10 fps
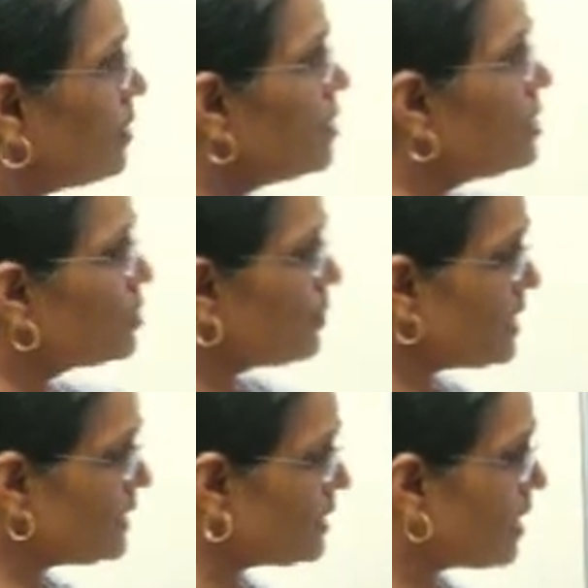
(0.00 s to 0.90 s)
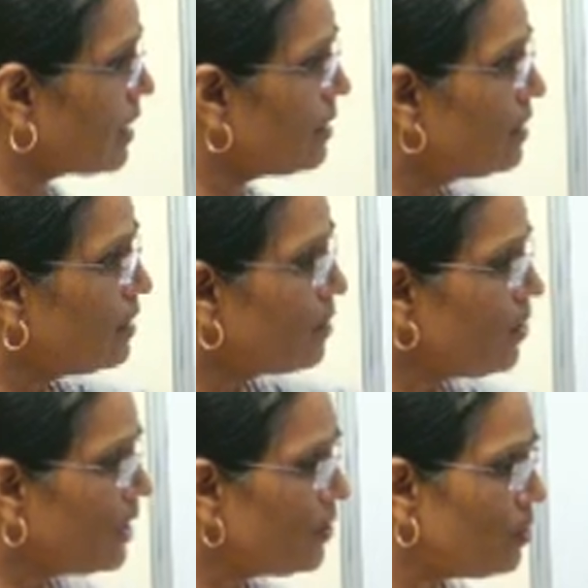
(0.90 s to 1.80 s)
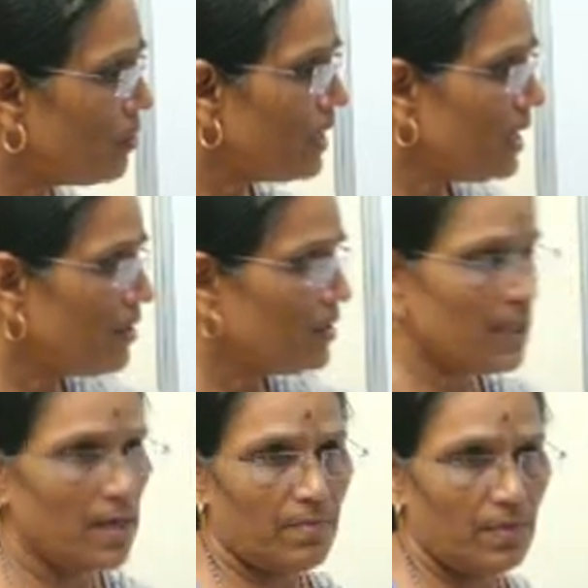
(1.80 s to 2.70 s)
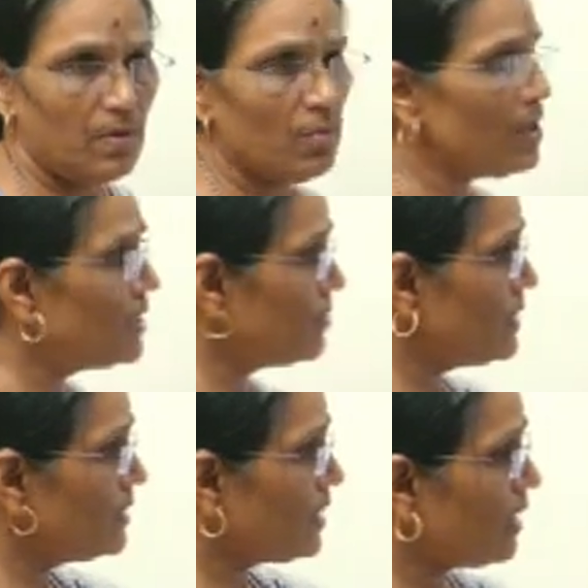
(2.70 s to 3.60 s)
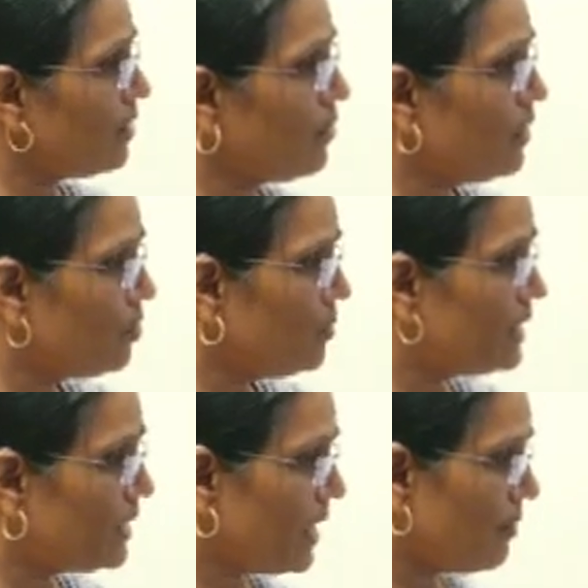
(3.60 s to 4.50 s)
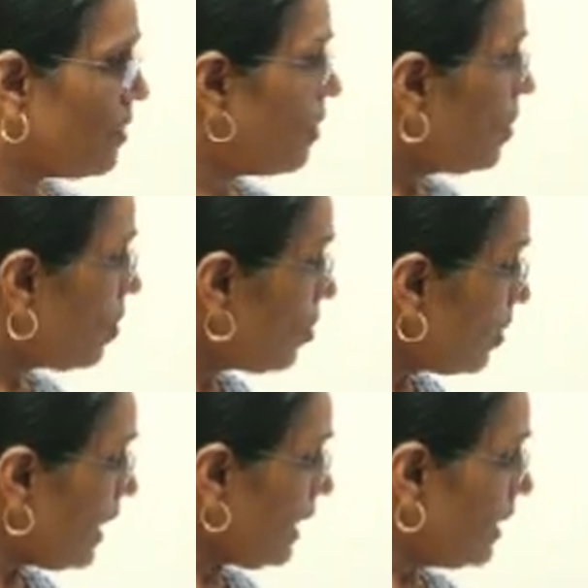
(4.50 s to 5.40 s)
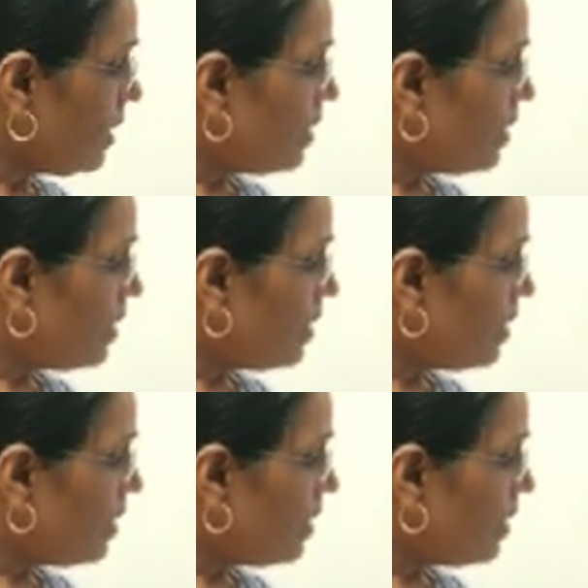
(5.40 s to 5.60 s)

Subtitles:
these spins are going to be same, total spins are going to be same, only